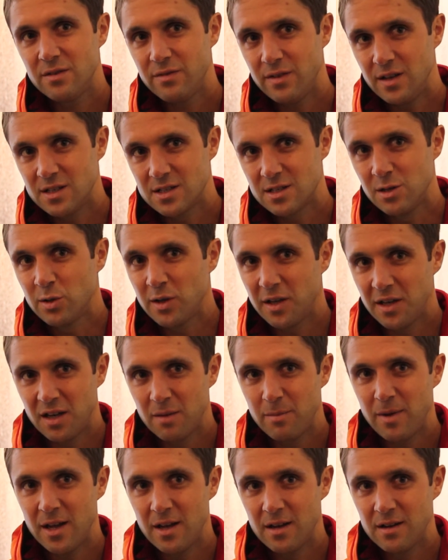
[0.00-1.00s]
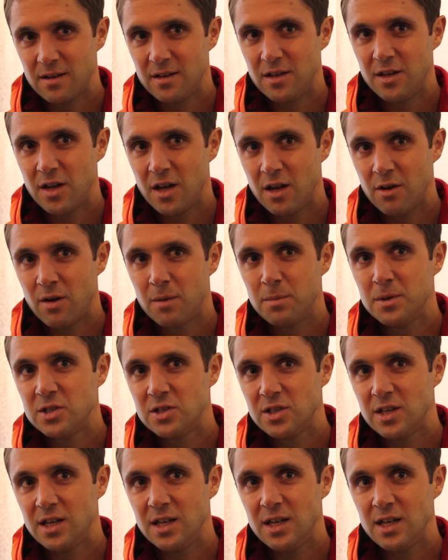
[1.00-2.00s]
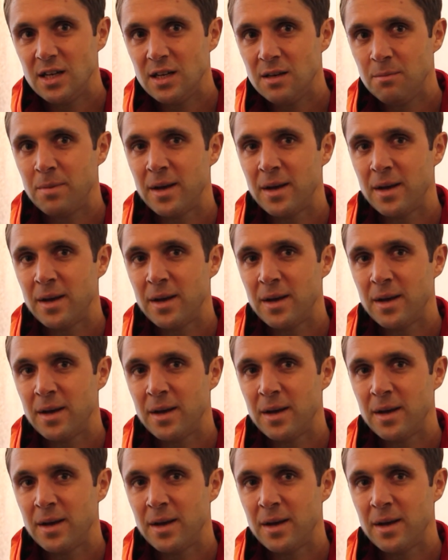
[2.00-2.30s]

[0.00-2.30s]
If it's looking a bit, you know, rubbishy,